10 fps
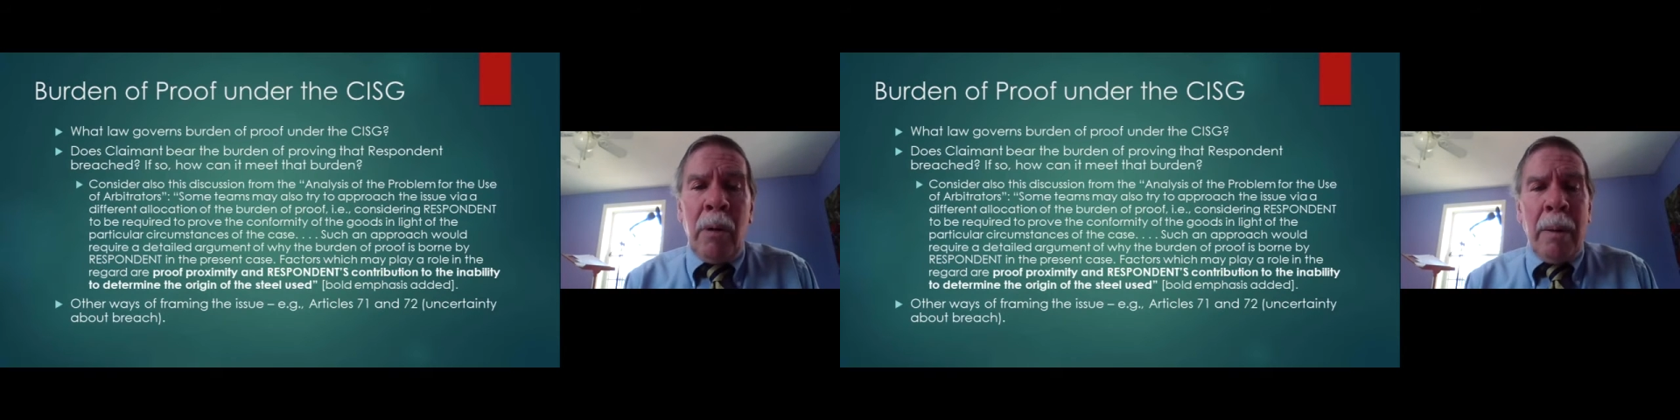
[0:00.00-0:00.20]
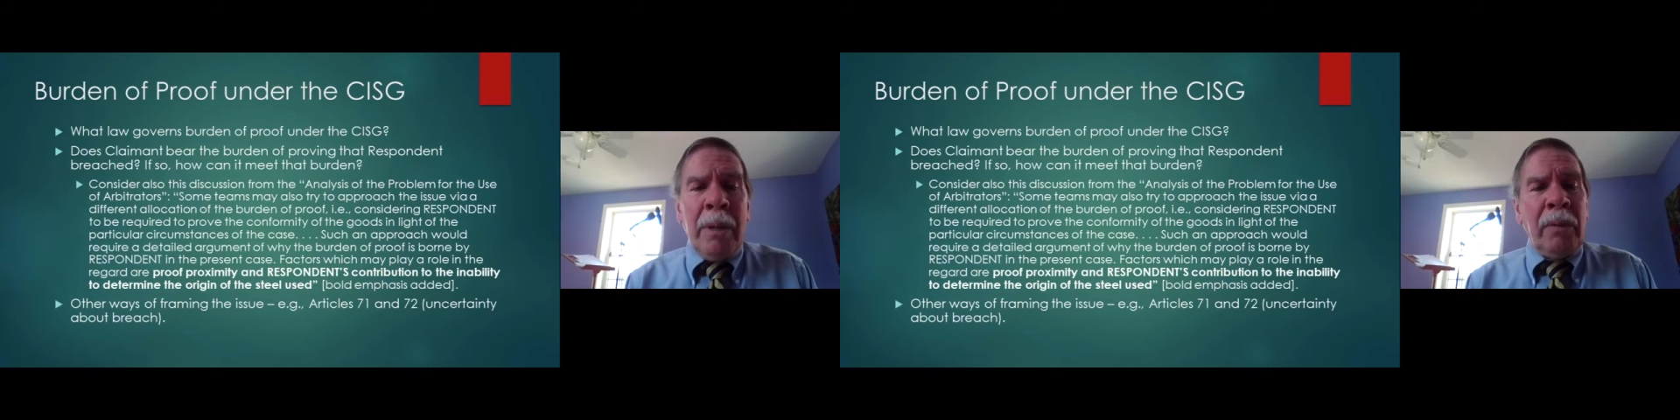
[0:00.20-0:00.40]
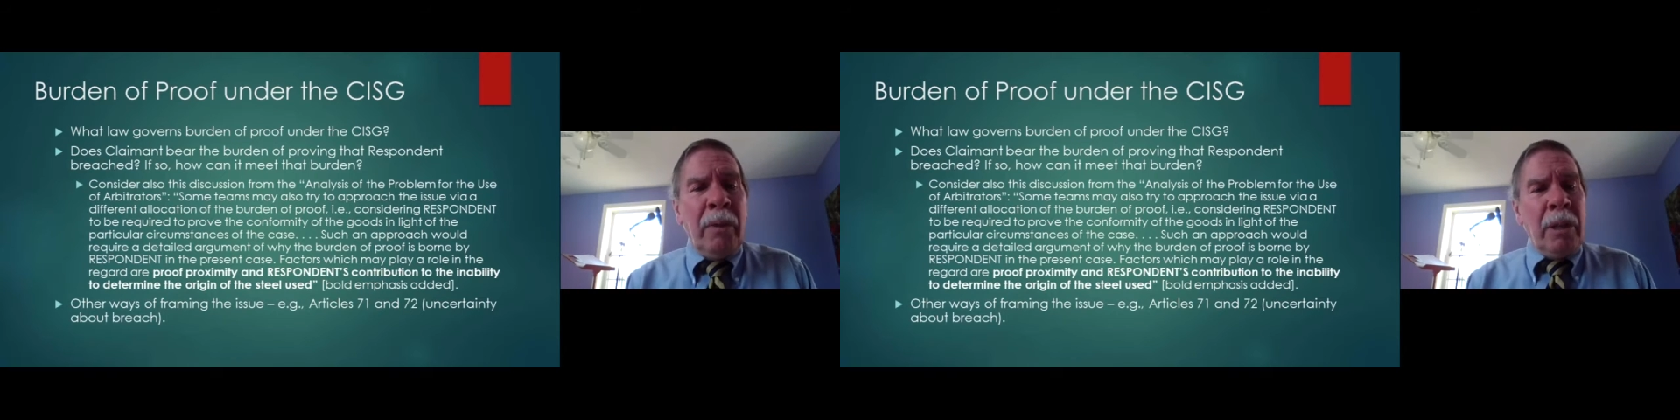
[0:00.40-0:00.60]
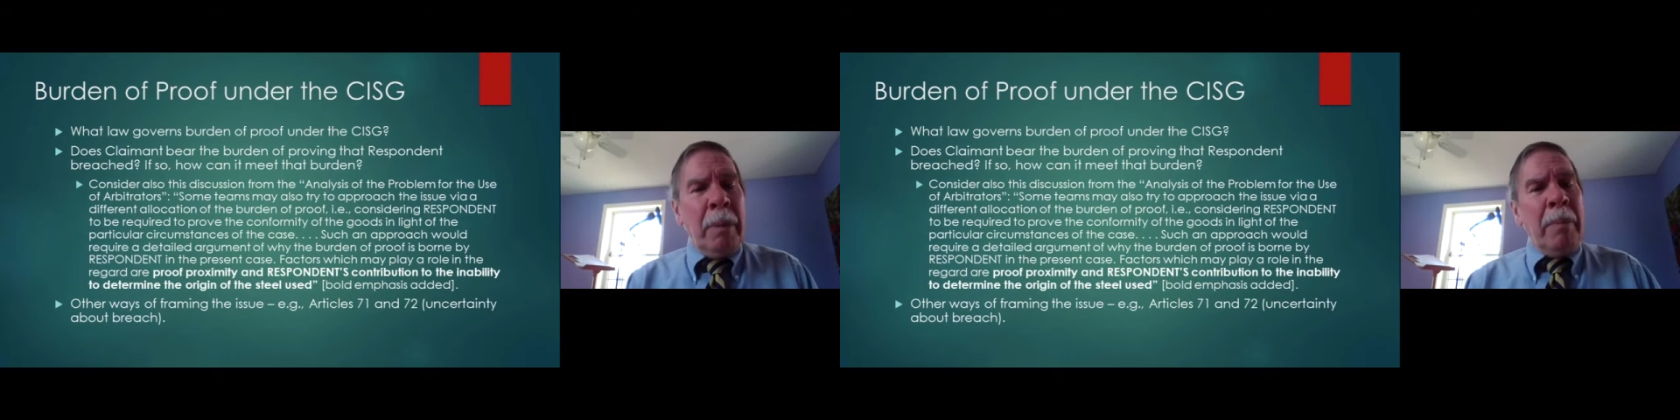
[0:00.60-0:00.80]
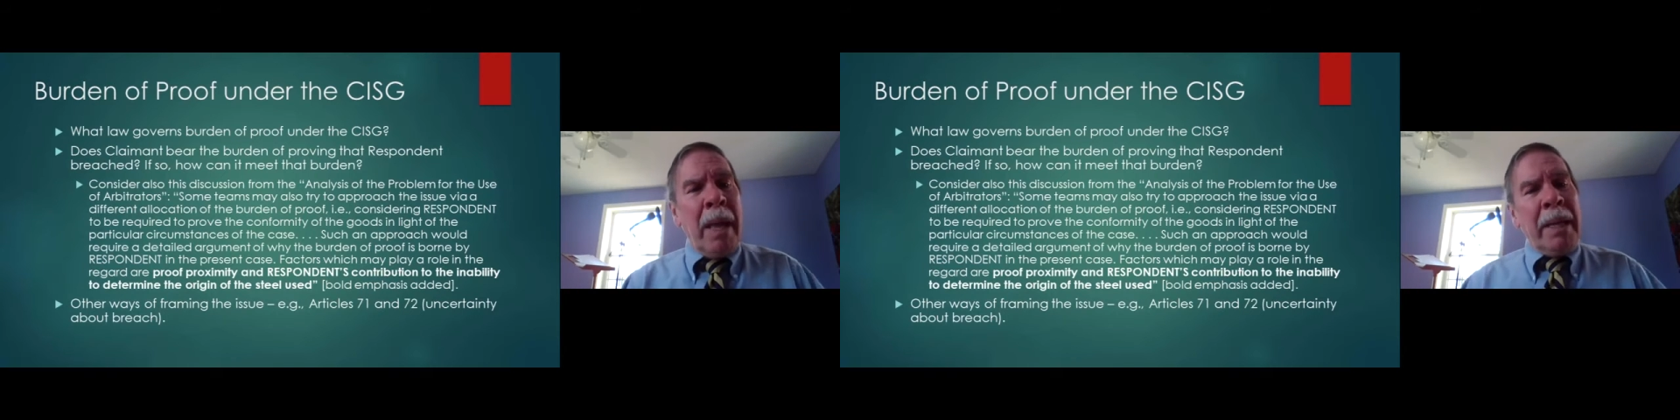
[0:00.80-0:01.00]
requirements for
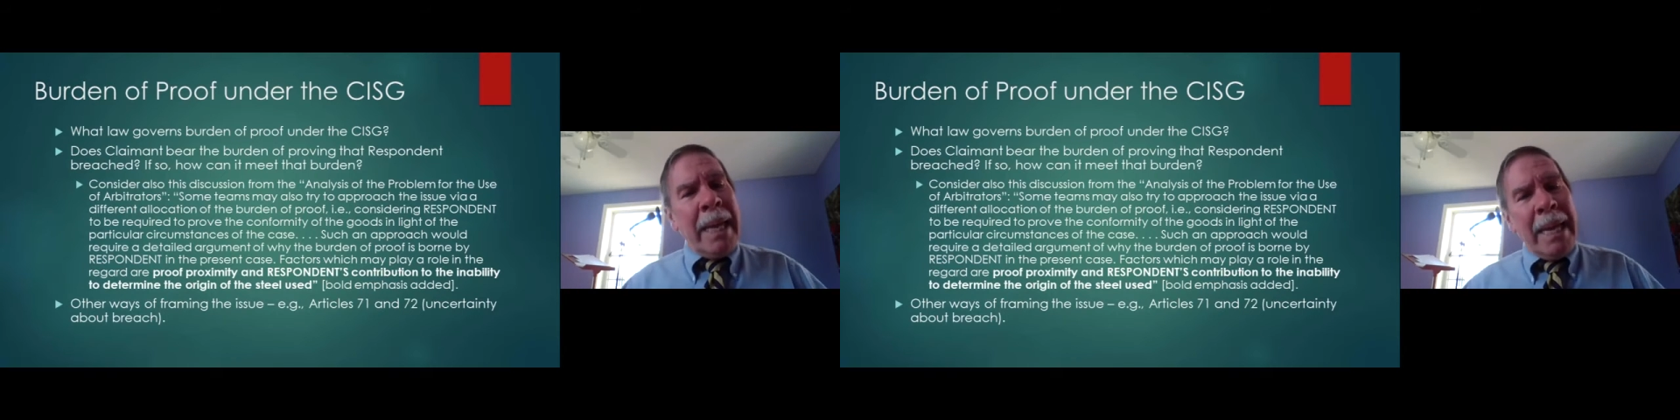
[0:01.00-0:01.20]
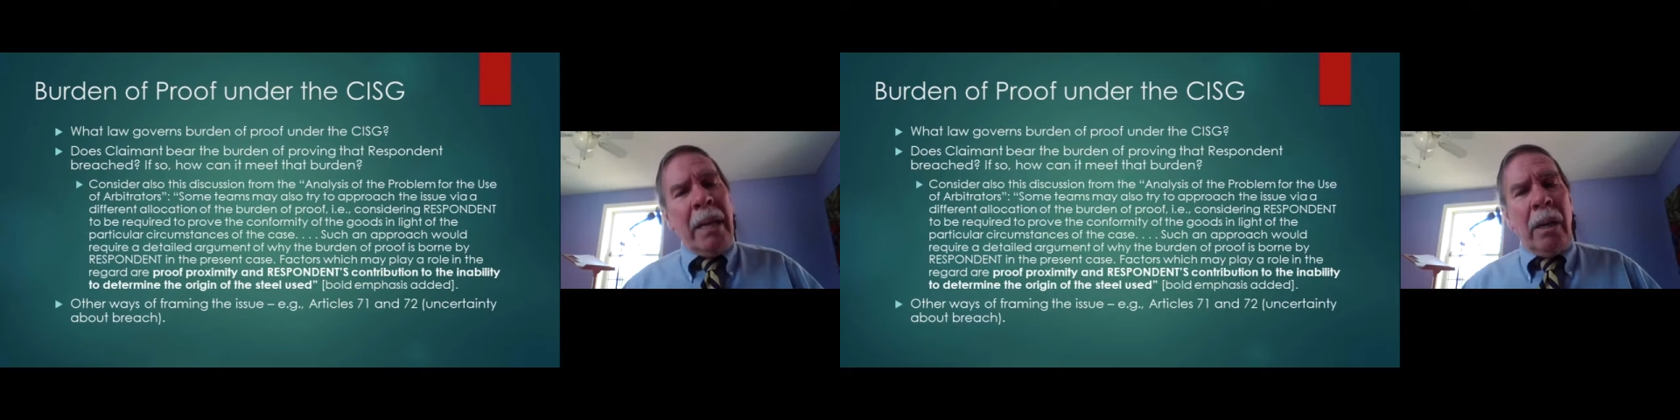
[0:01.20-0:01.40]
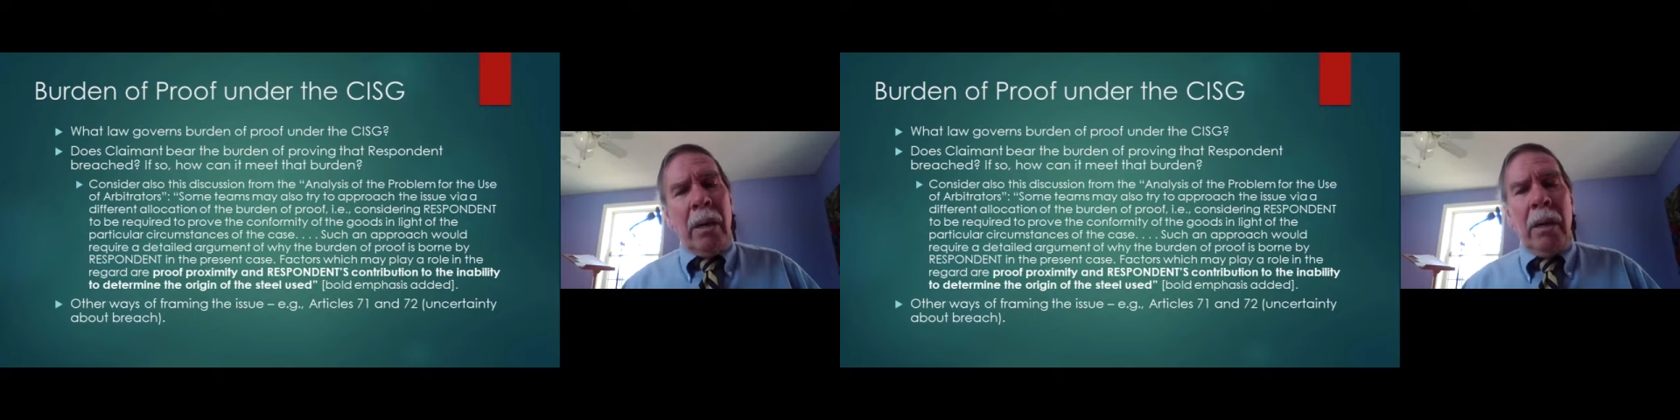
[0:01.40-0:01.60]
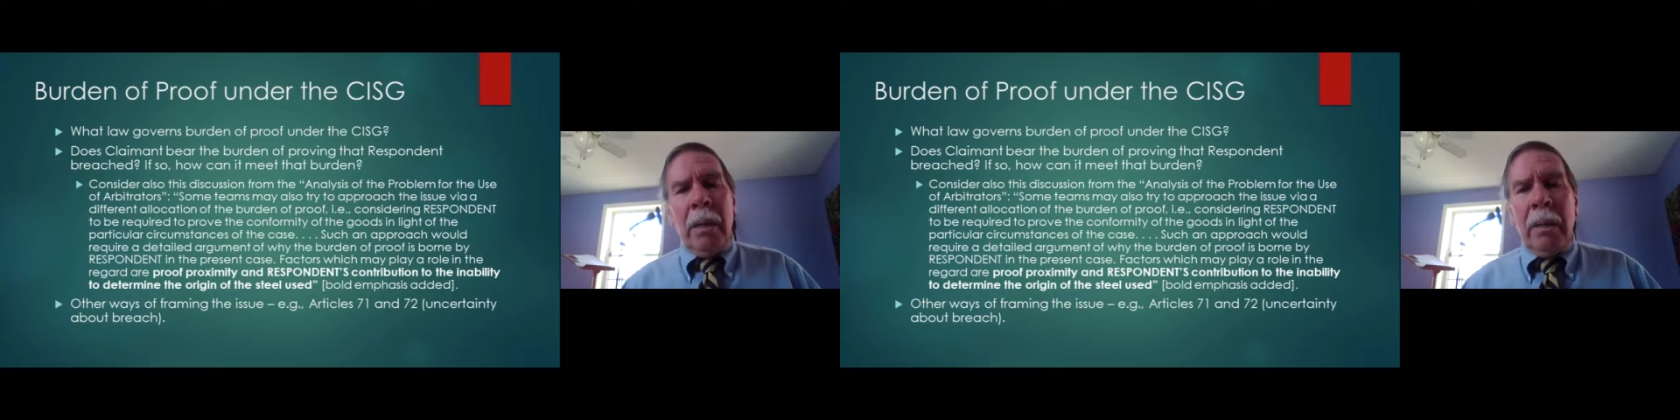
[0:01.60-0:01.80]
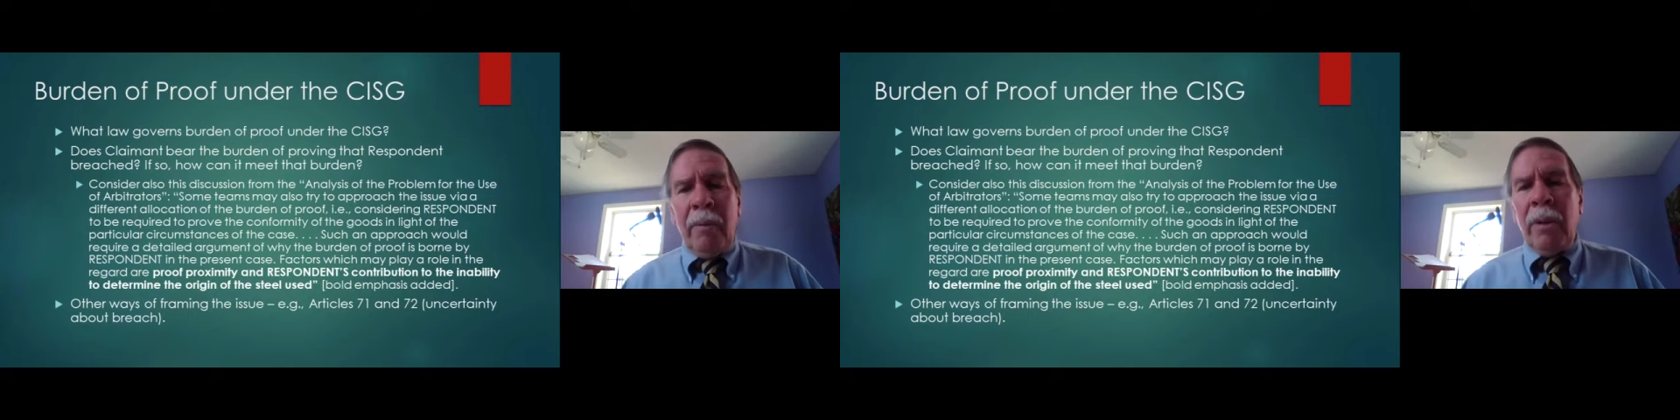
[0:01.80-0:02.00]
it to be met
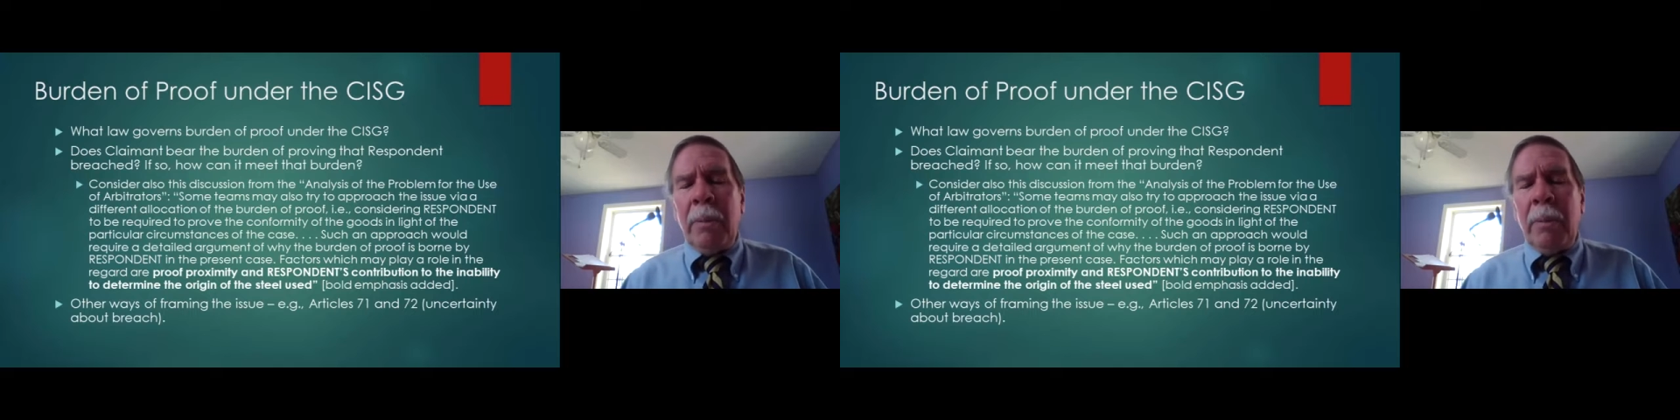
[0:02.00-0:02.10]
here,